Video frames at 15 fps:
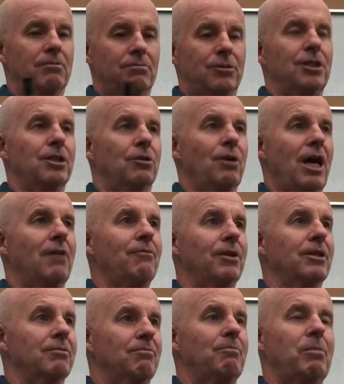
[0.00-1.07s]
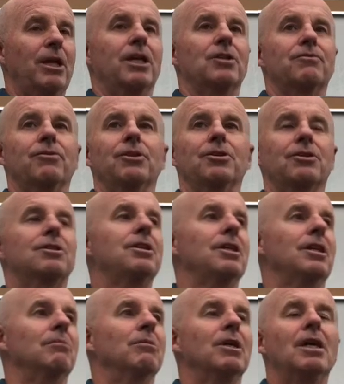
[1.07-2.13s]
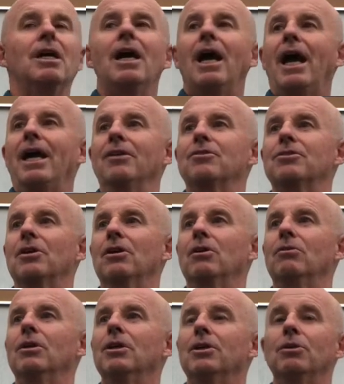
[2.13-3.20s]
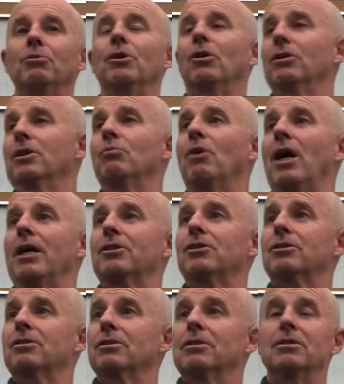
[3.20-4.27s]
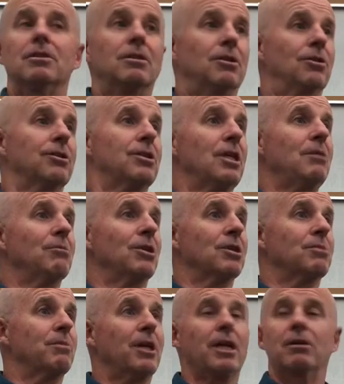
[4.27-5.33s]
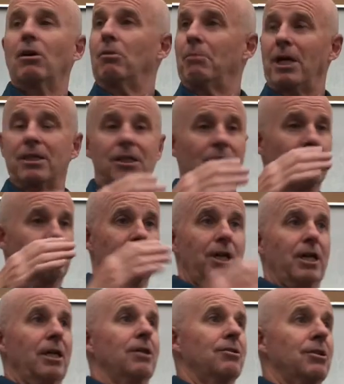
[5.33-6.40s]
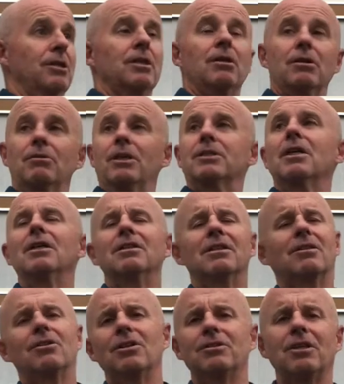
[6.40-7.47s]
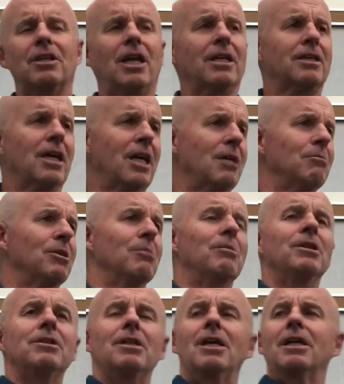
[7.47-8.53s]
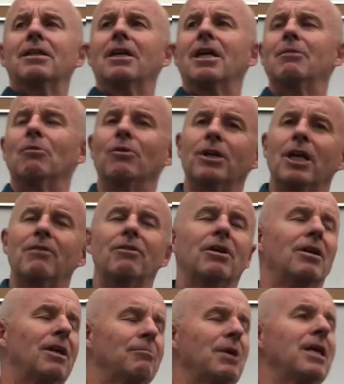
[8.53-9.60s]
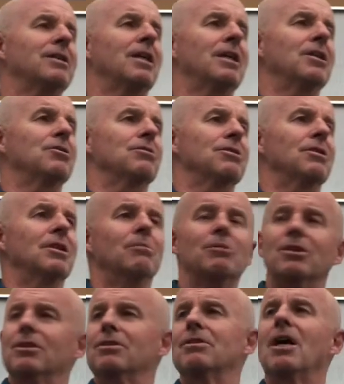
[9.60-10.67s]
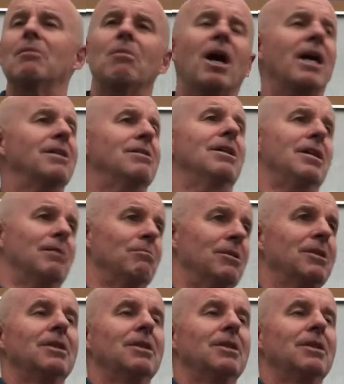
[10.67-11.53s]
geographic place for their team. And so you would only watch your team when it's playing. My team's playing on Sunday, and I watch the Thursday night game or the Monday night game or whatever. I'm not that interested in because it's not my team,